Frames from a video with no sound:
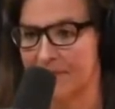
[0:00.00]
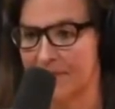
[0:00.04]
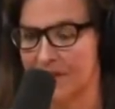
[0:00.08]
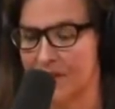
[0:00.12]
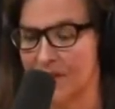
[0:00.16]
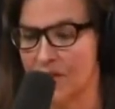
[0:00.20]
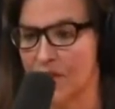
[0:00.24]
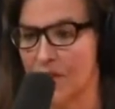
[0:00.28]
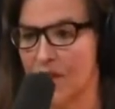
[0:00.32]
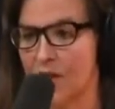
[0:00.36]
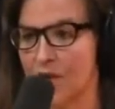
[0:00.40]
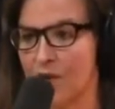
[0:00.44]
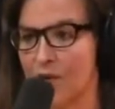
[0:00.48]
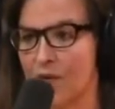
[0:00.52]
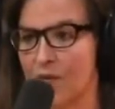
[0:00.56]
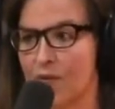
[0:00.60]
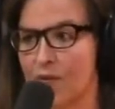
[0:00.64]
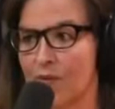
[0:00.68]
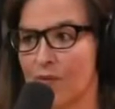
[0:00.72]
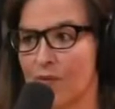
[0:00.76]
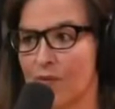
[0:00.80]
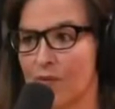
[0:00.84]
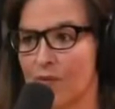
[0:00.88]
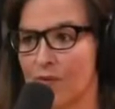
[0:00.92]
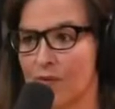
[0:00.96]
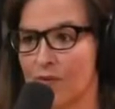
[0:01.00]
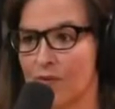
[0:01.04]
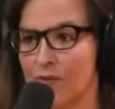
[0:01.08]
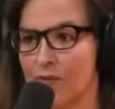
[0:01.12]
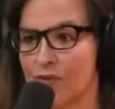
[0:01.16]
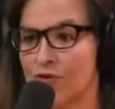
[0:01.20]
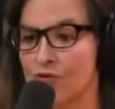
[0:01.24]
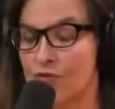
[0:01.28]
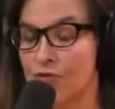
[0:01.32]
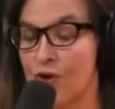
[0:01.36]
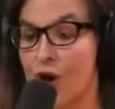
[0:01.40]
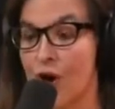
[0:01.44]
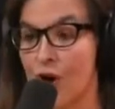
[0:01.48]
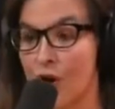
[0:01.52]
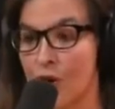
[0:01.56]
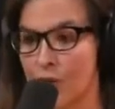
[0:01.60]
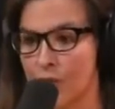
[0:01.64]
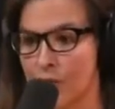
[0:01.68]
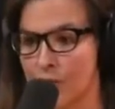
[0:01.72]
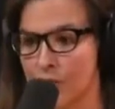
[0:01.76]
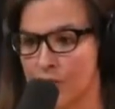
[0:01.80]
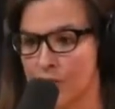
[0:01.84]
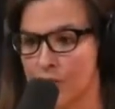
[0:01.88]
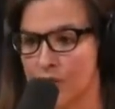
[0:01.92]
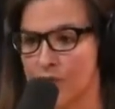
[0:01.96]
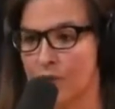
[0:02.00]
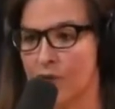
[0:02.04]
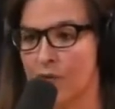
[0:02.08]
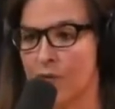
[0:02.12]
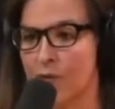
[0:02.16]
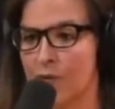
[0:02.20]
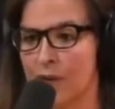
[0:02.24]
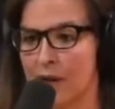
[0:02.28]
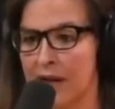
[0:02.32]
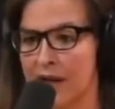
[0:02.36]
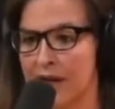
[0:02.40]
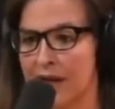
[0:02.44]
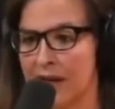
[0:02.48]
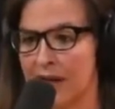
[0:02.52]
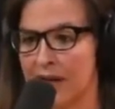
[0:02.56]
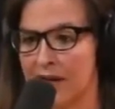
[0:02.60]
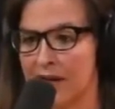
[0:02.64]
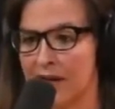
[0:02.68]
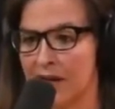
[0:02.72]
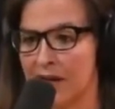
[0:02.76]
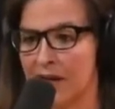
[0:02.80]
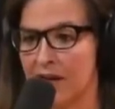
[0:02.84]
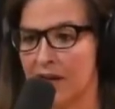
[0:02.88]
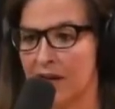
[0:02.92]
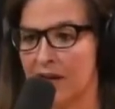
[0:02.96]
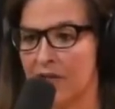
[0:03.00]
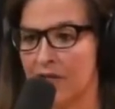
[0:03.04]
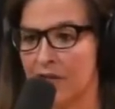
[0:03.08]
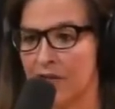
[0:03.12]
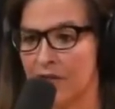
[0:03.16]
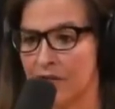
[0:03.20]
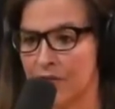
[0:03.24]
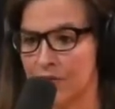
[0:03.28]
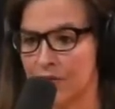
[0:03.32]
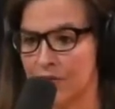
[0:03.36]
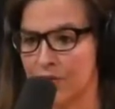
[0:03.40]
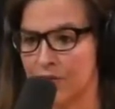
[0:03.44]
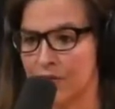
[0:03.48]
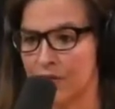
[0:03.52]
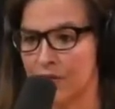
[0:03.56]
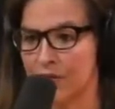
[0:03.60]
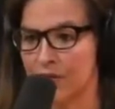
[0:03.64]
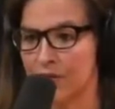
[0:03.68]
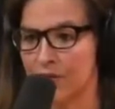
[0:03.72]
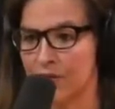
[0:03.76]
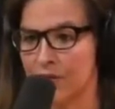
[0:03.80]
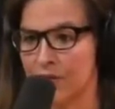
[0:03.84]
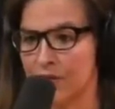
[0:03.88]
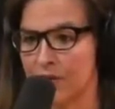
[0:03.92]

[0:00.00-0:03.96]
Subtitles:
So drones are the way of the future.